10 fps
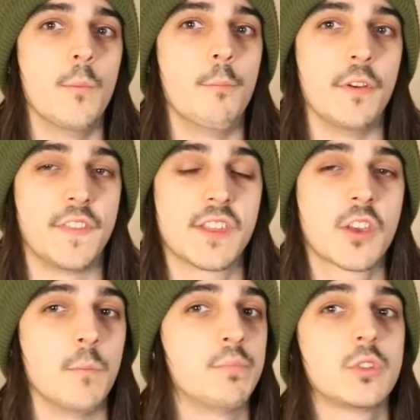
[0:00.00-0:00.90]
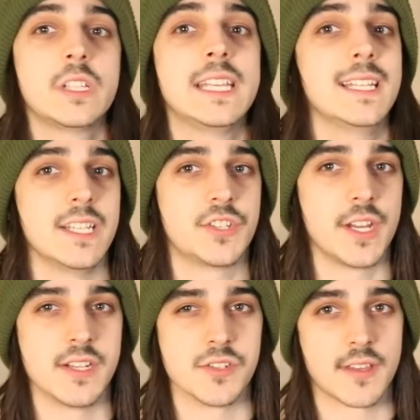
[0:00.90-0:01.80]
but this completely
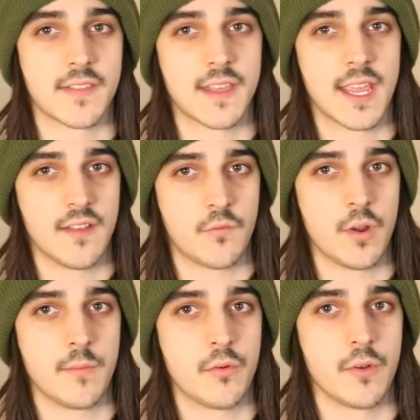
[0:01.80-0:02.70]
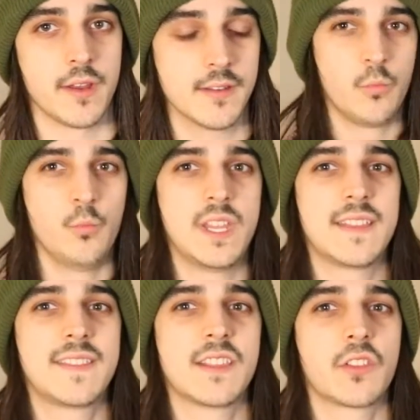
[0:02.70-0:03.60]
changes at the halfway point. We
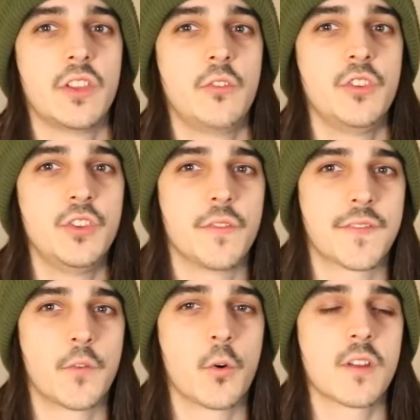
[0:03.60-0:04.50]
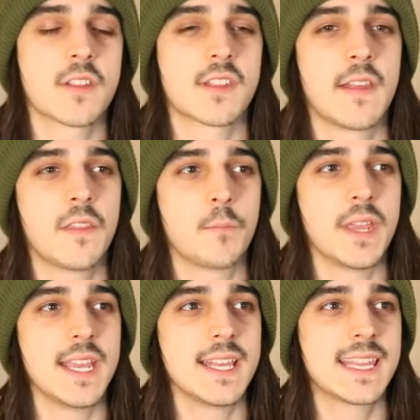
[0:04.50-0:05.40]
get this little euphoric synth
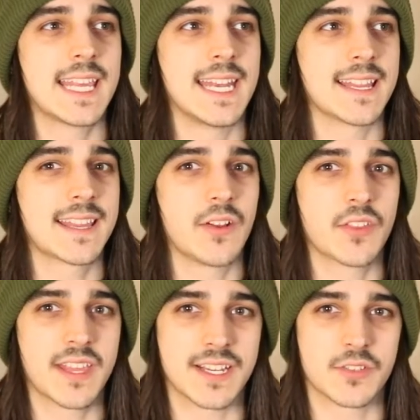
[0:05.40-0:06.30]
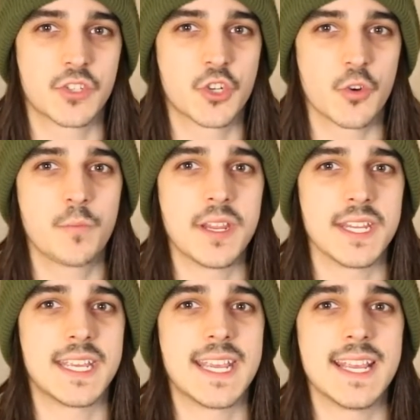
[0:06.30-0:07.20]
piece, and it sounds like
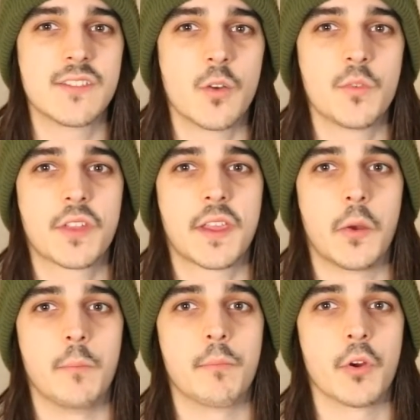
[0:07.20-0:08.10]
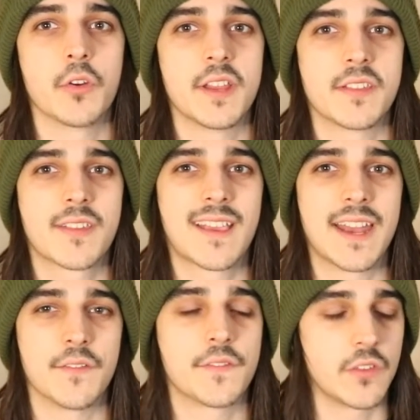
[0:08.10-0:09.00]
chirping keys, almost like a bird is
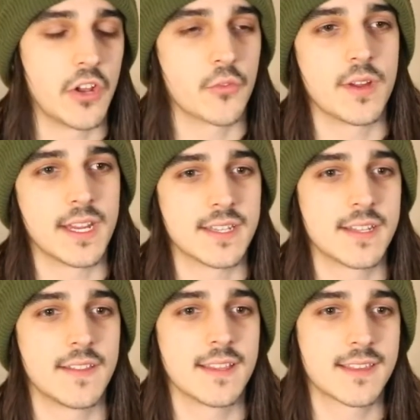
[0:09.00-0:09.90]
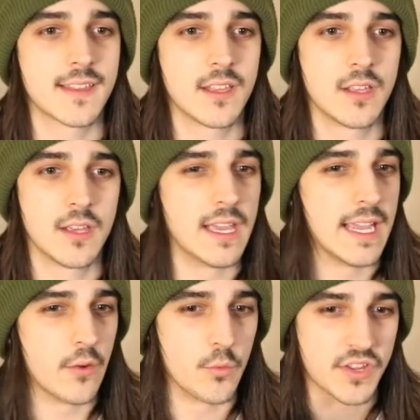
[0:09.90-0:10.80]
kind of fluttering into this.
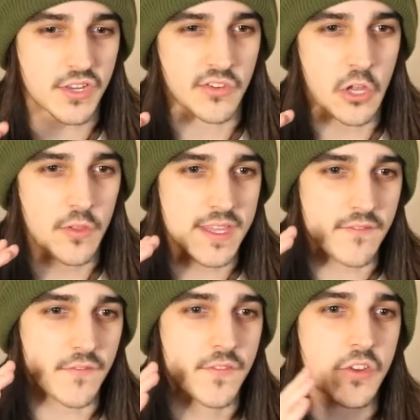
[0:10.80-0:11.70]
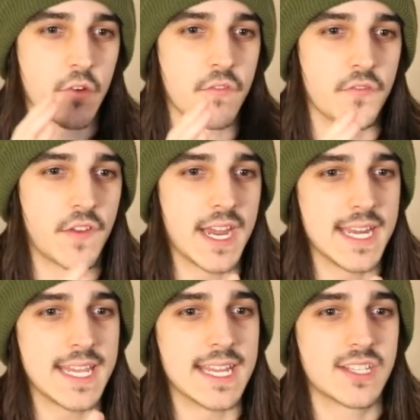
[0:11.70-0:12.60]
We slowly start
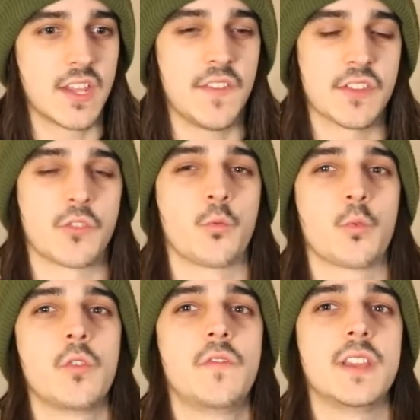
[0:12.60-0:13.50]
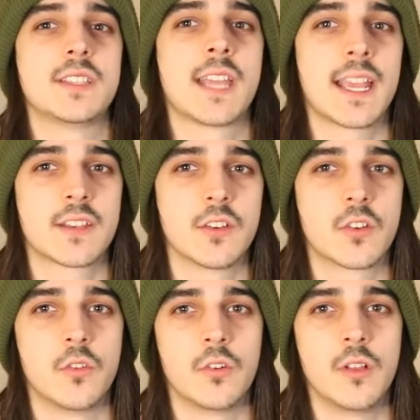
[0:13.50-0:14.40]
fading into this groovy,
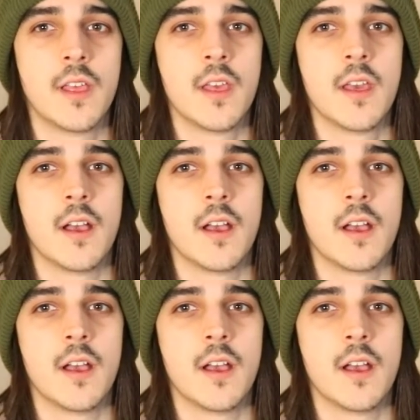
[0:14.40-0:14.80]
technical